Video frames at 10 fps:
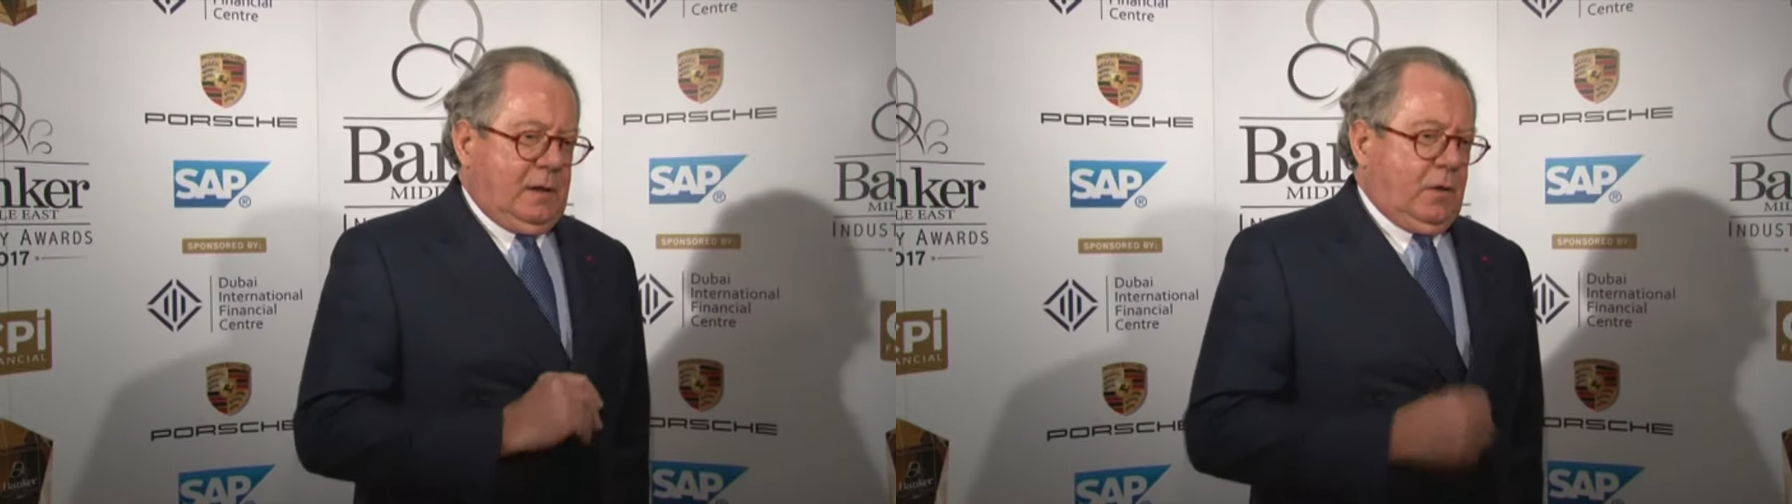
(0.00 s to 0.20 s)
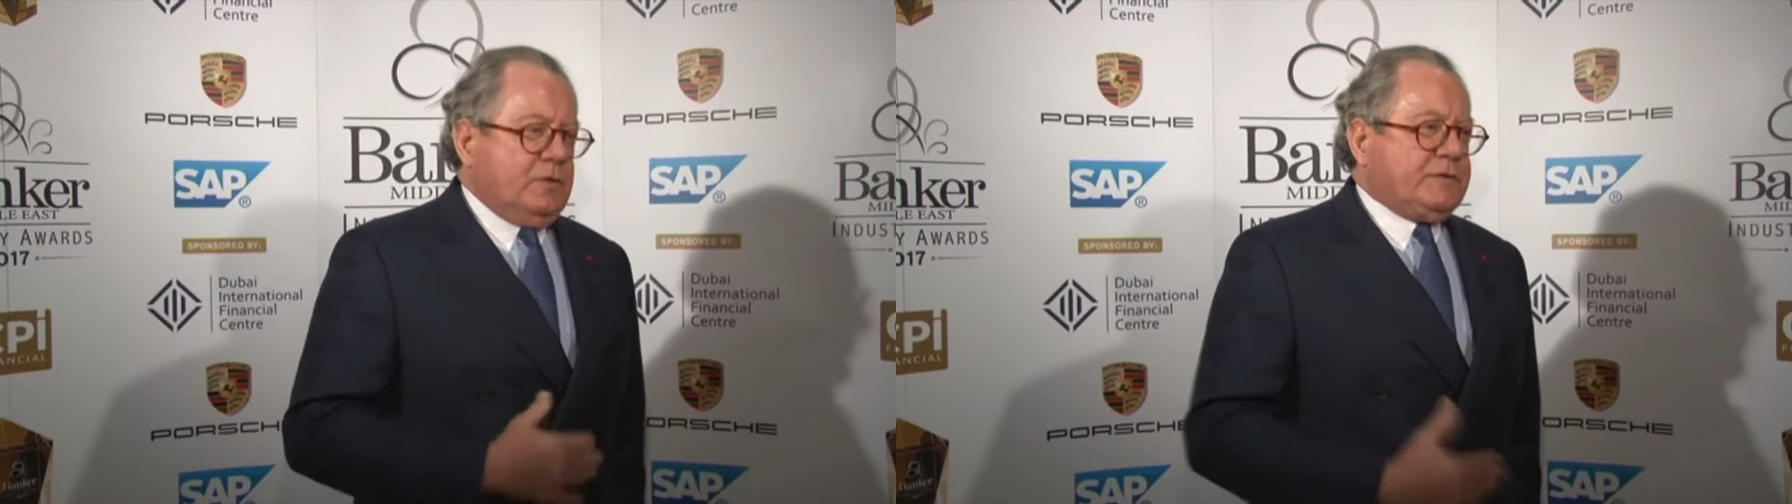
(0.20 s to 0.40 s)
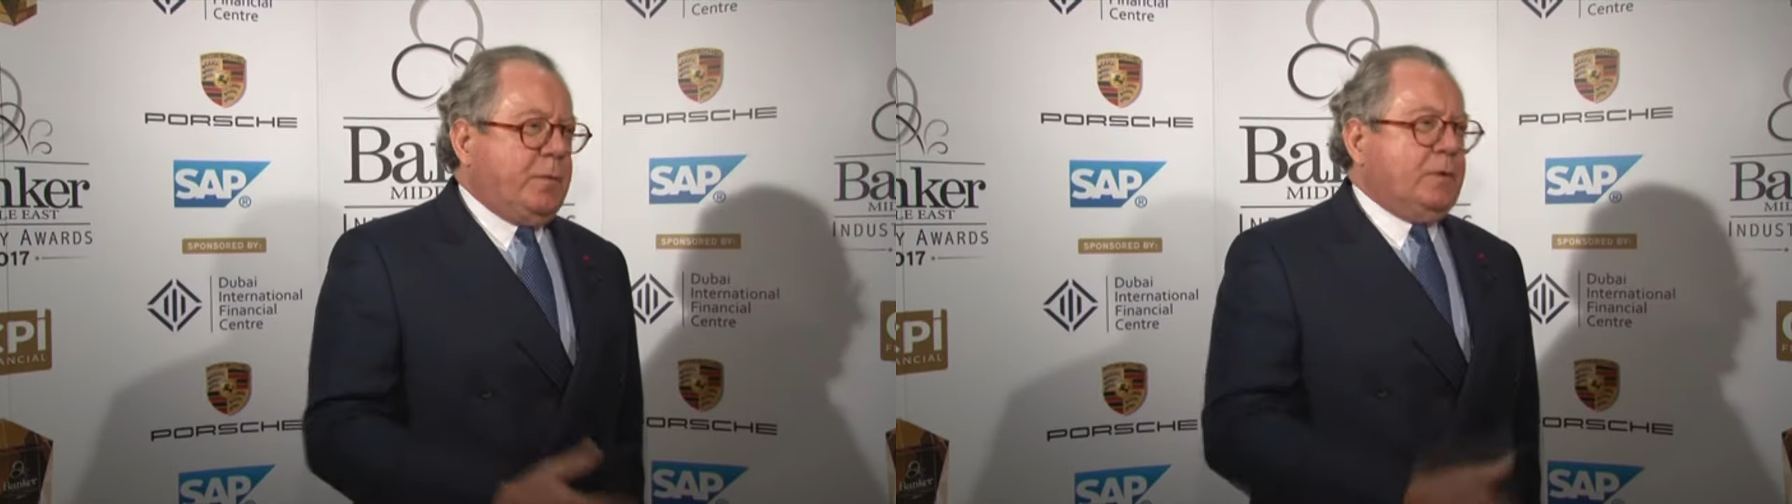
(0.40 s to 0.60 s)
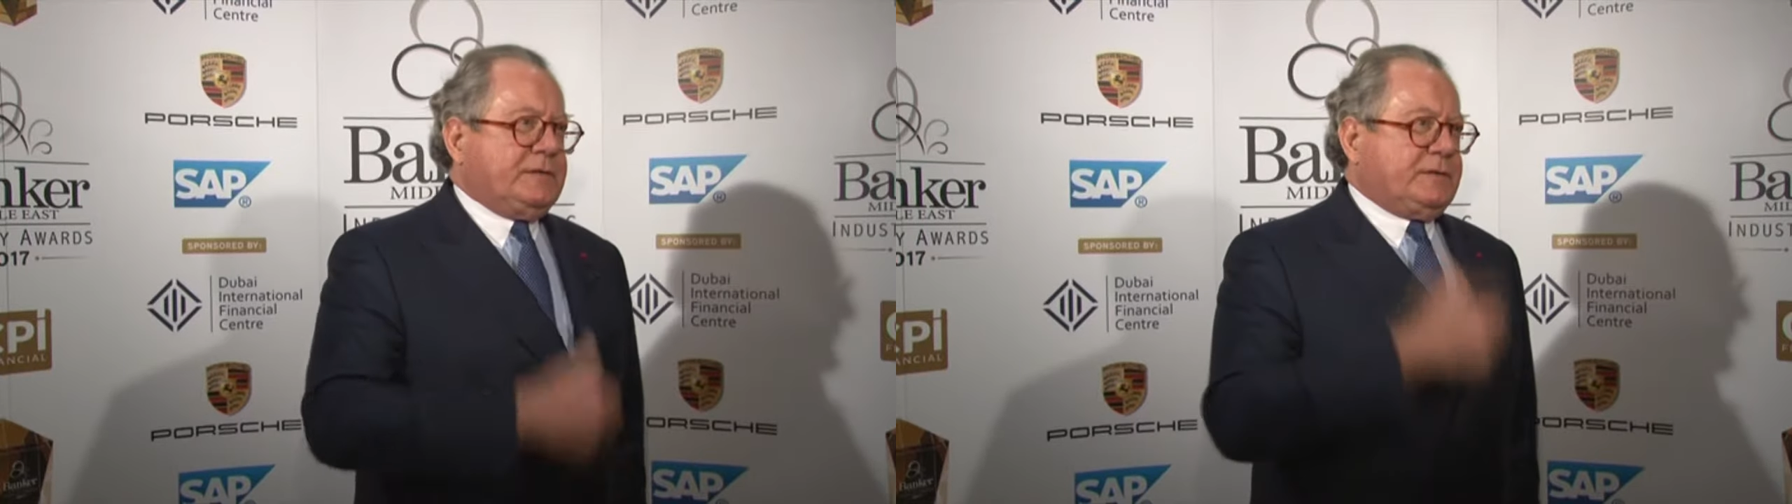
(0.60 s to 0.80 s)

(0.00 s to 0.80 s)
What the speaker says: a smooth